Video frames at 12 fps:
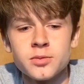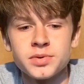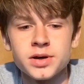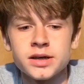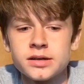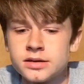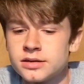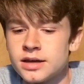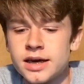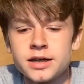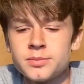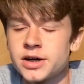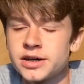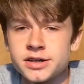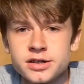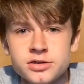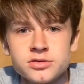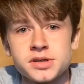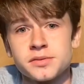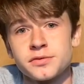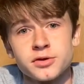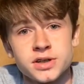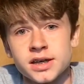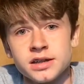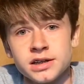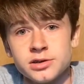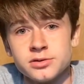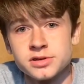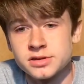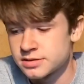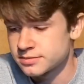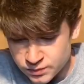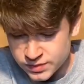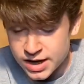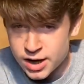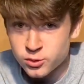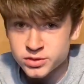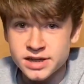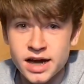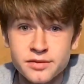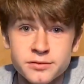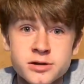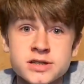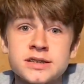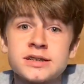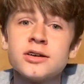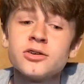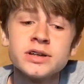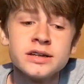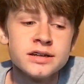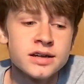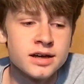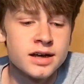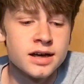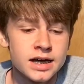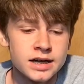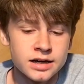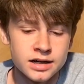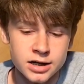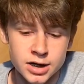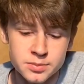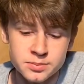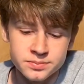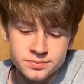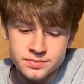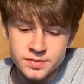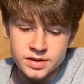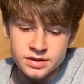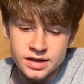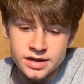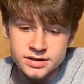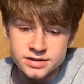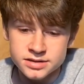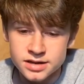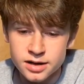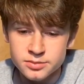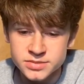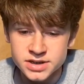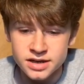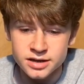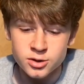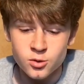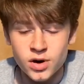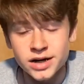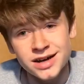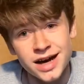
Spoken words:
but anybody can use them for daily use. Now, with that versatility, that comes at quite a